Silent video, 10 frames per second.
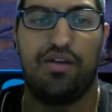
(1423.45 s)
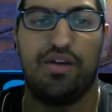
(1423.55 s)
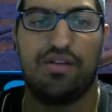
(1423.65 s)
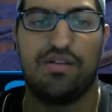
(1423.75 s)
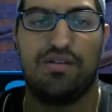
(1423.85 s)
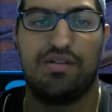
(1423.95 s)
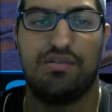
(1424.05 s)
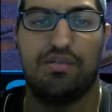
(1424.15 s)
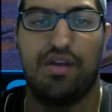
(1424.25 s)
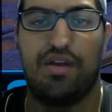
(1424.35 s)
Get
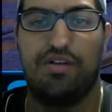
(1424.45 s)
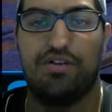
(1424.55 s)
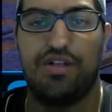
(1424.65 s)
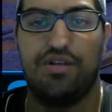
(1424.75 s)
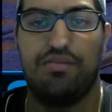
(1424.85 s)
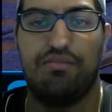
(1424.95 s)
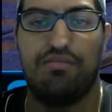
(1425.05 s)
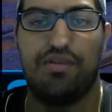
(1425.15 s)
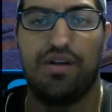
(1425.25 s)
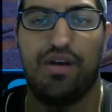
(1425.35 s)
some energy.
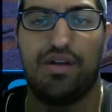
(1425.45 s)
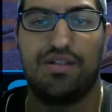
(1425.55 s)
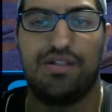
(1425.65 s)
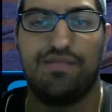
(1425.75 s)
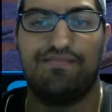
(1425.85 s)
Nice.